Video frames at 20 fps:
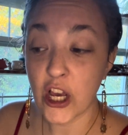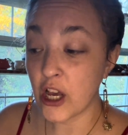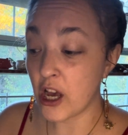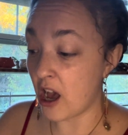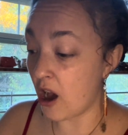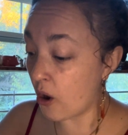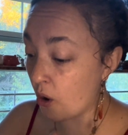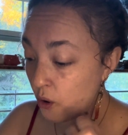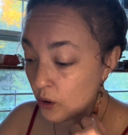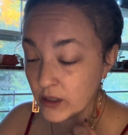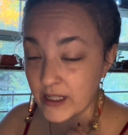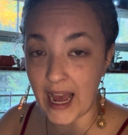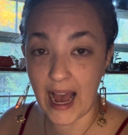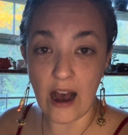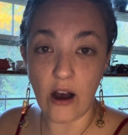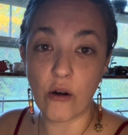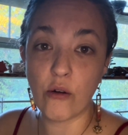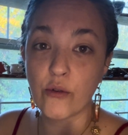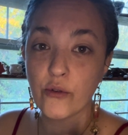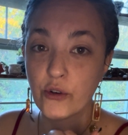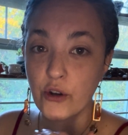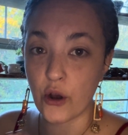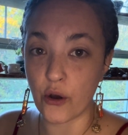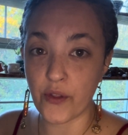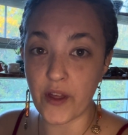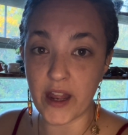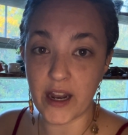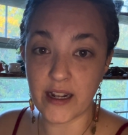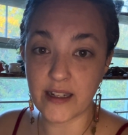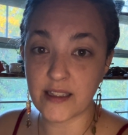Hold out. Know
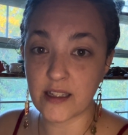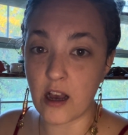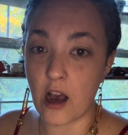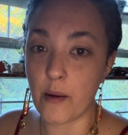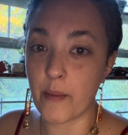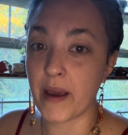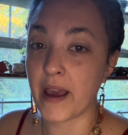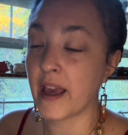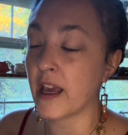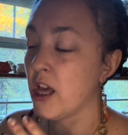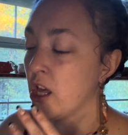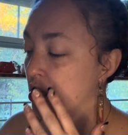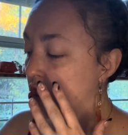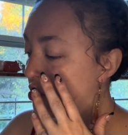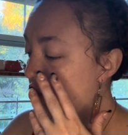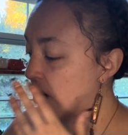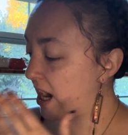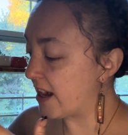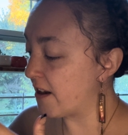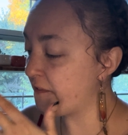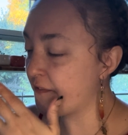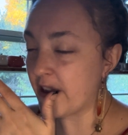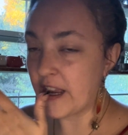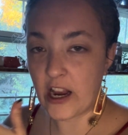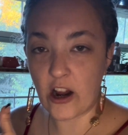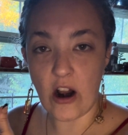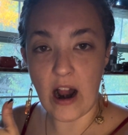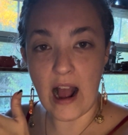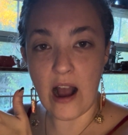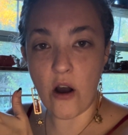that it's coming. Try to
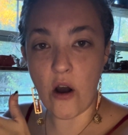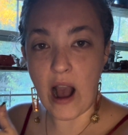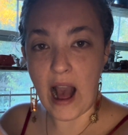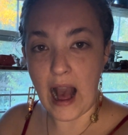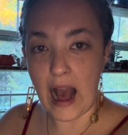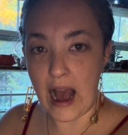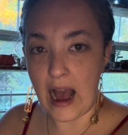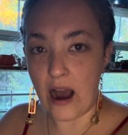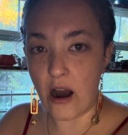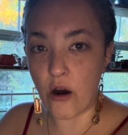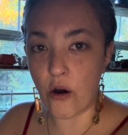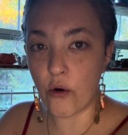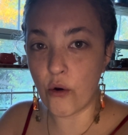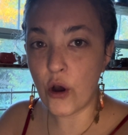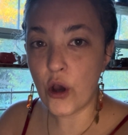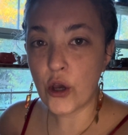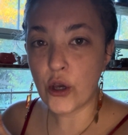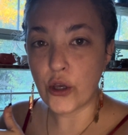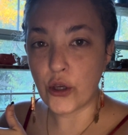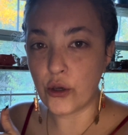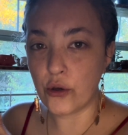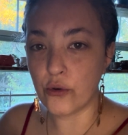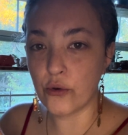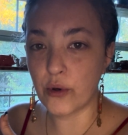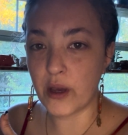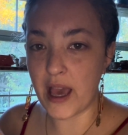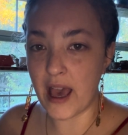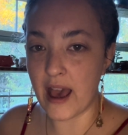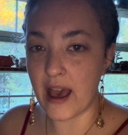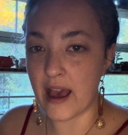figure out how you
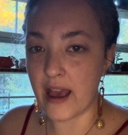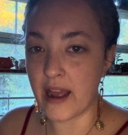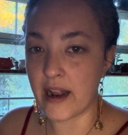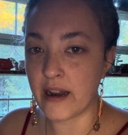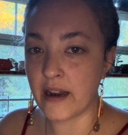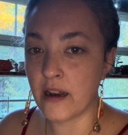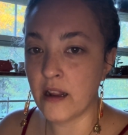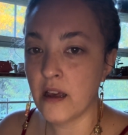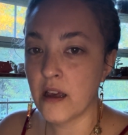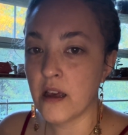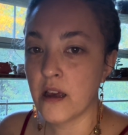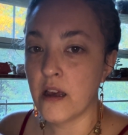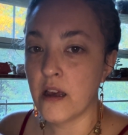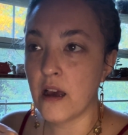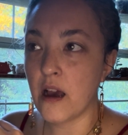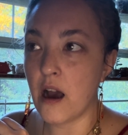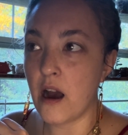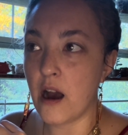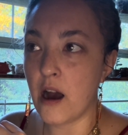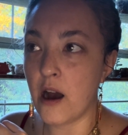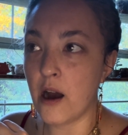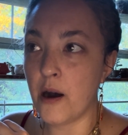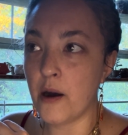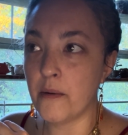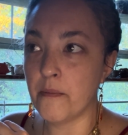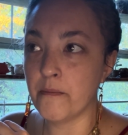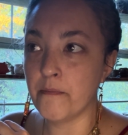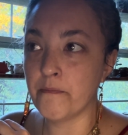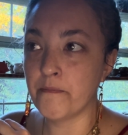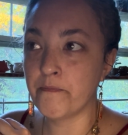can
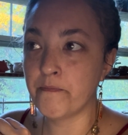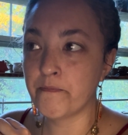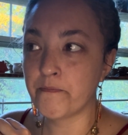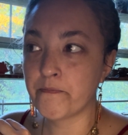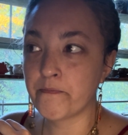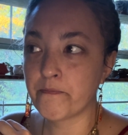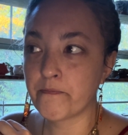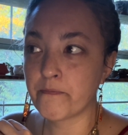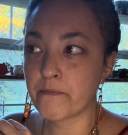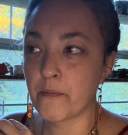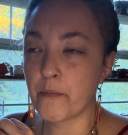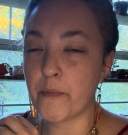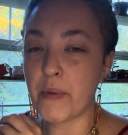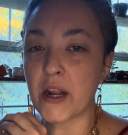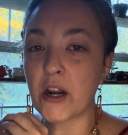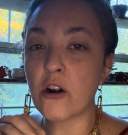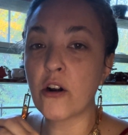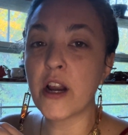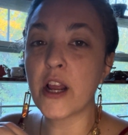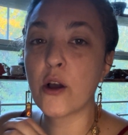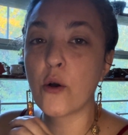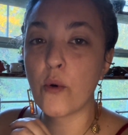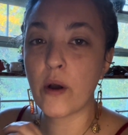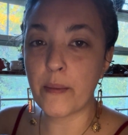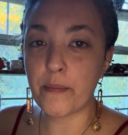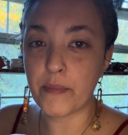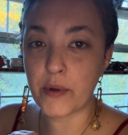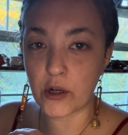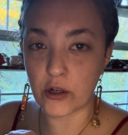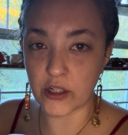better
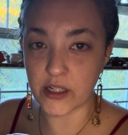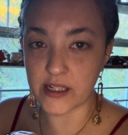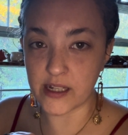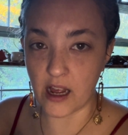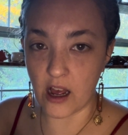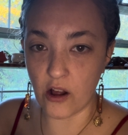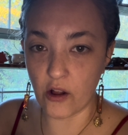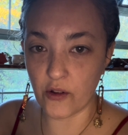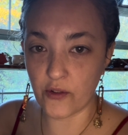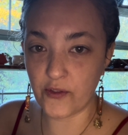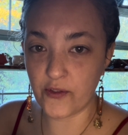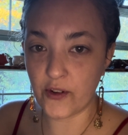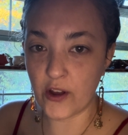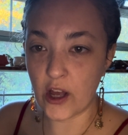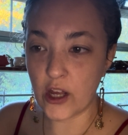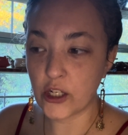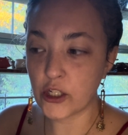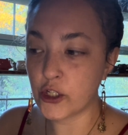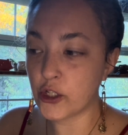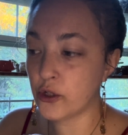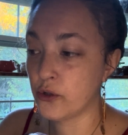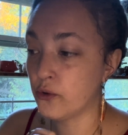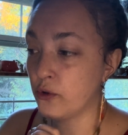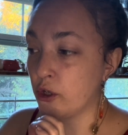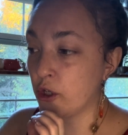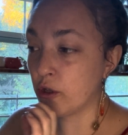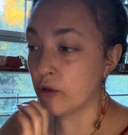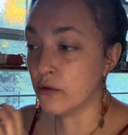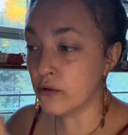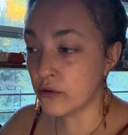equip yourself to
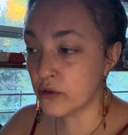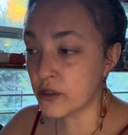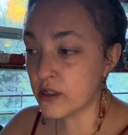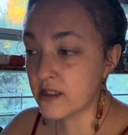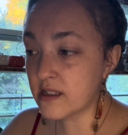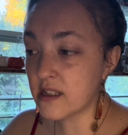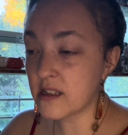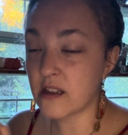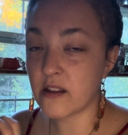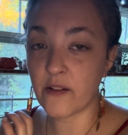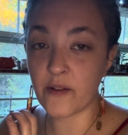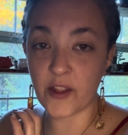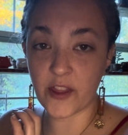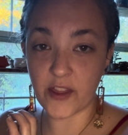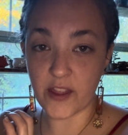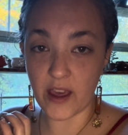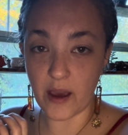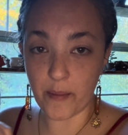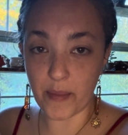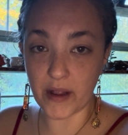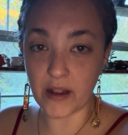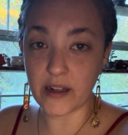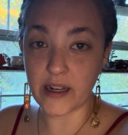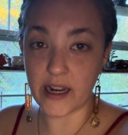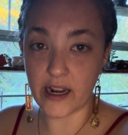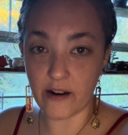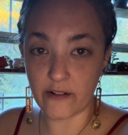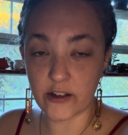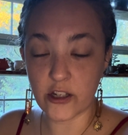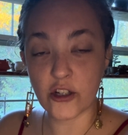use the
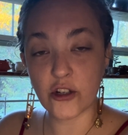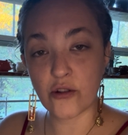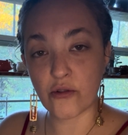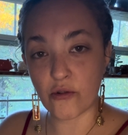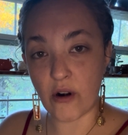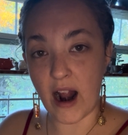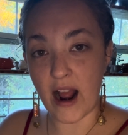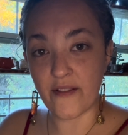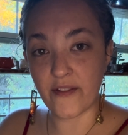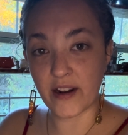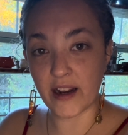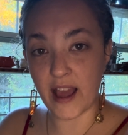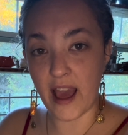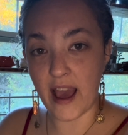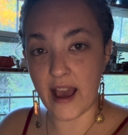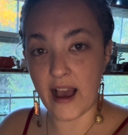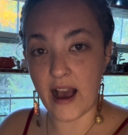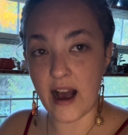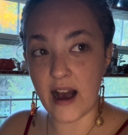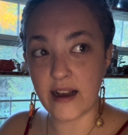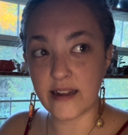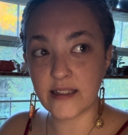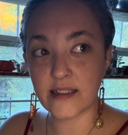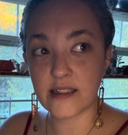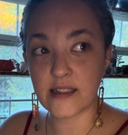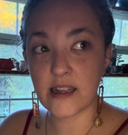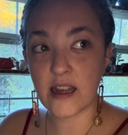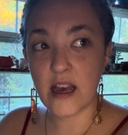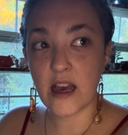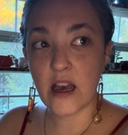ability to just thrive in
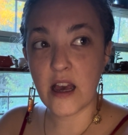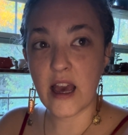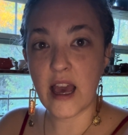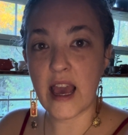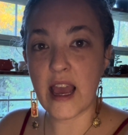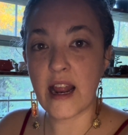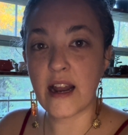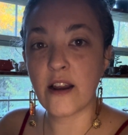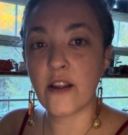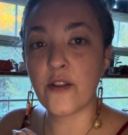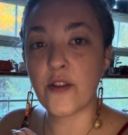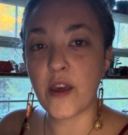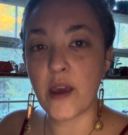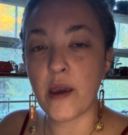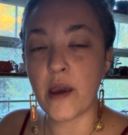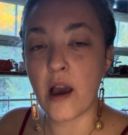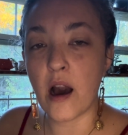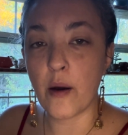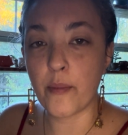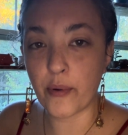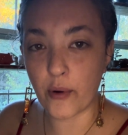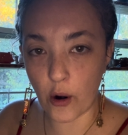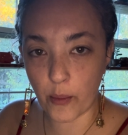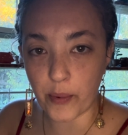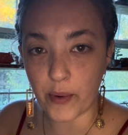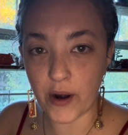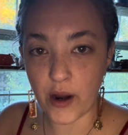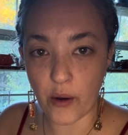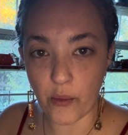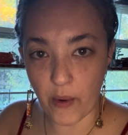chaos in the
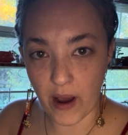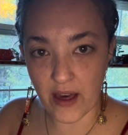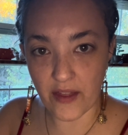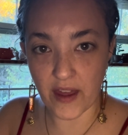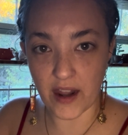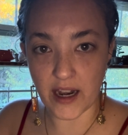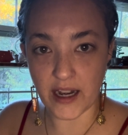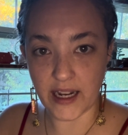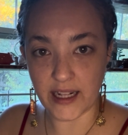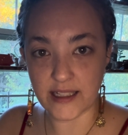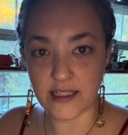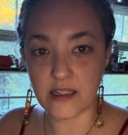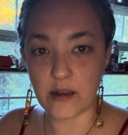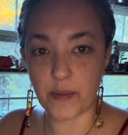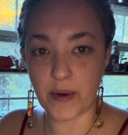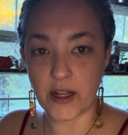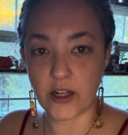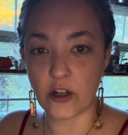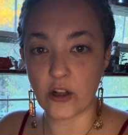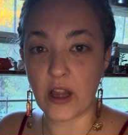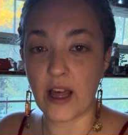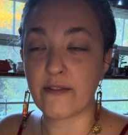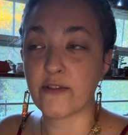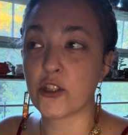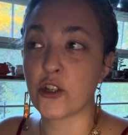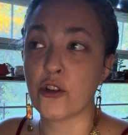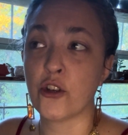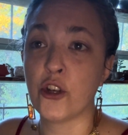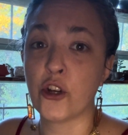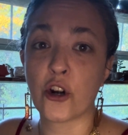appropriate way that it needs to be in your life,
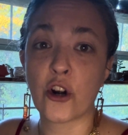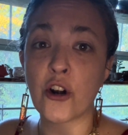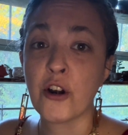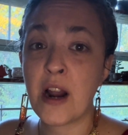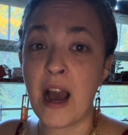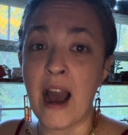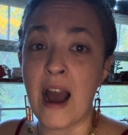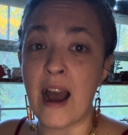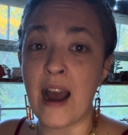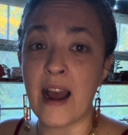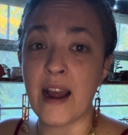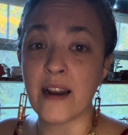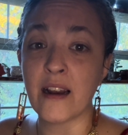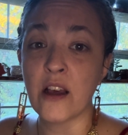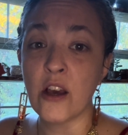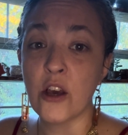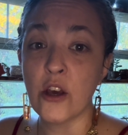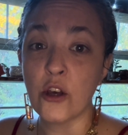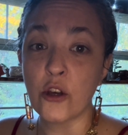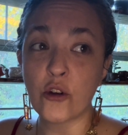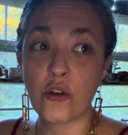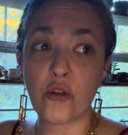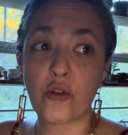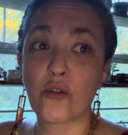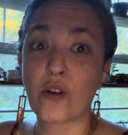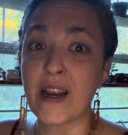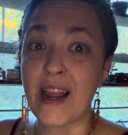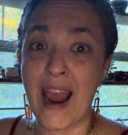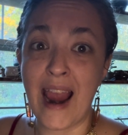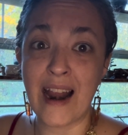so you're not
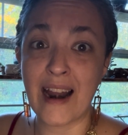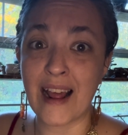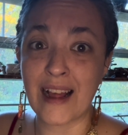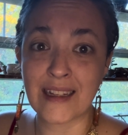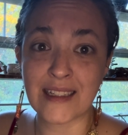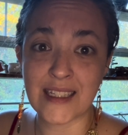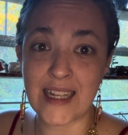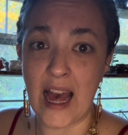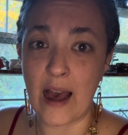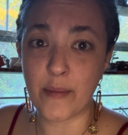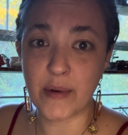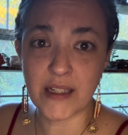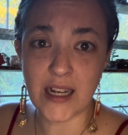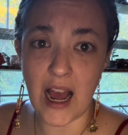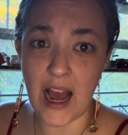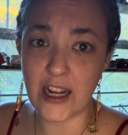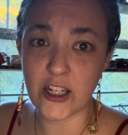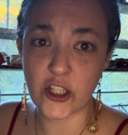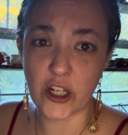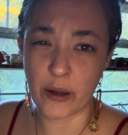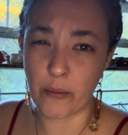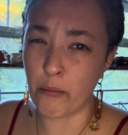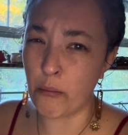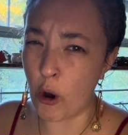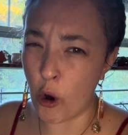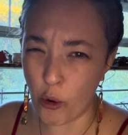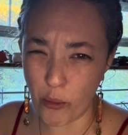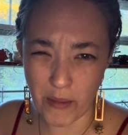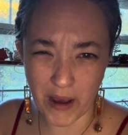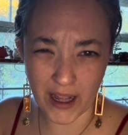creating sabotaging
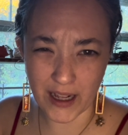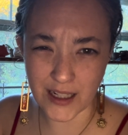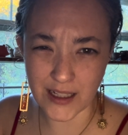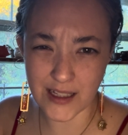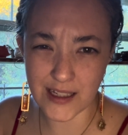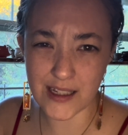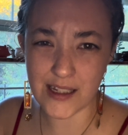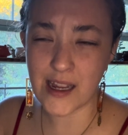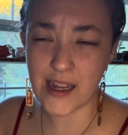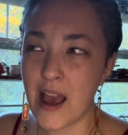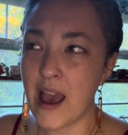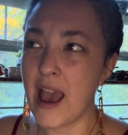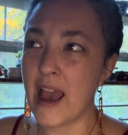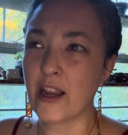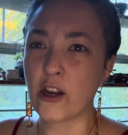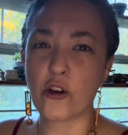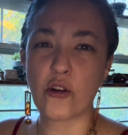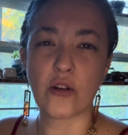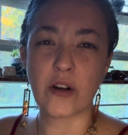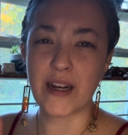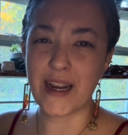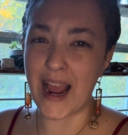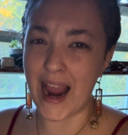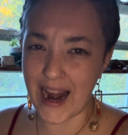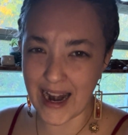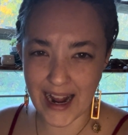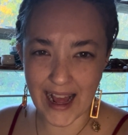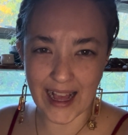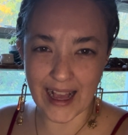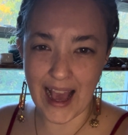moments and
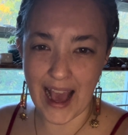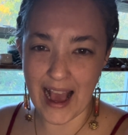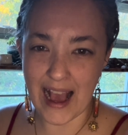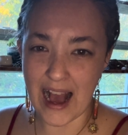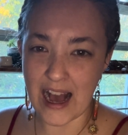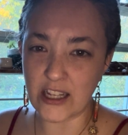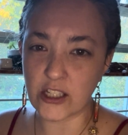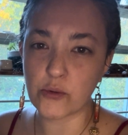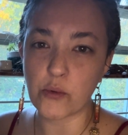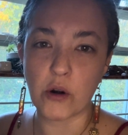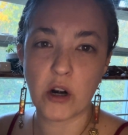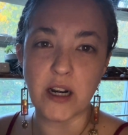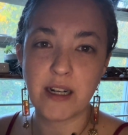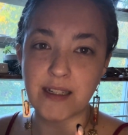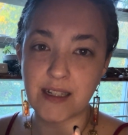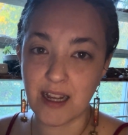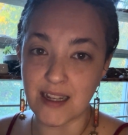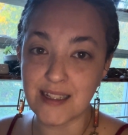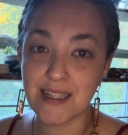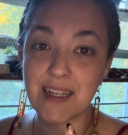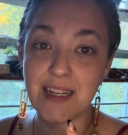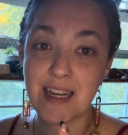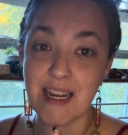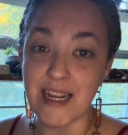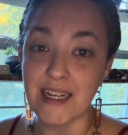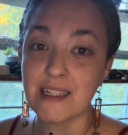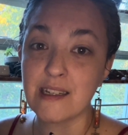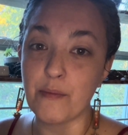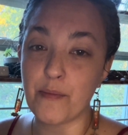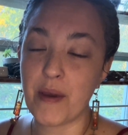creating chaos where it doesn't
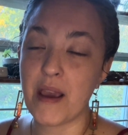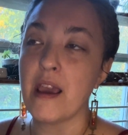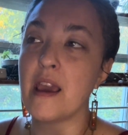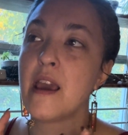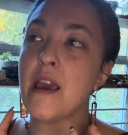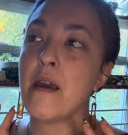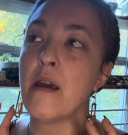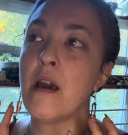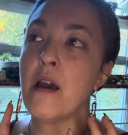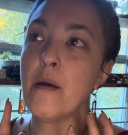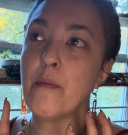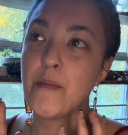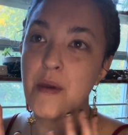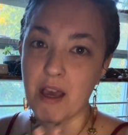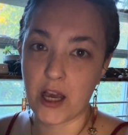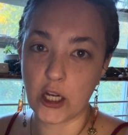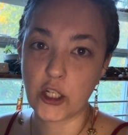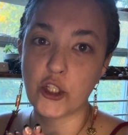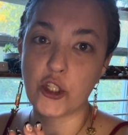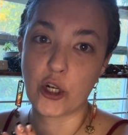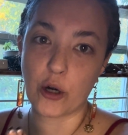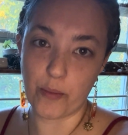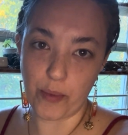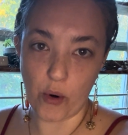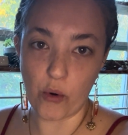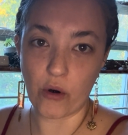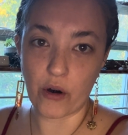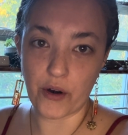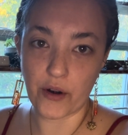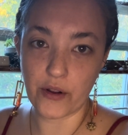need to be because you're
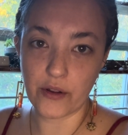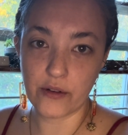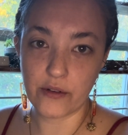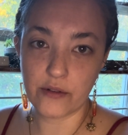bored.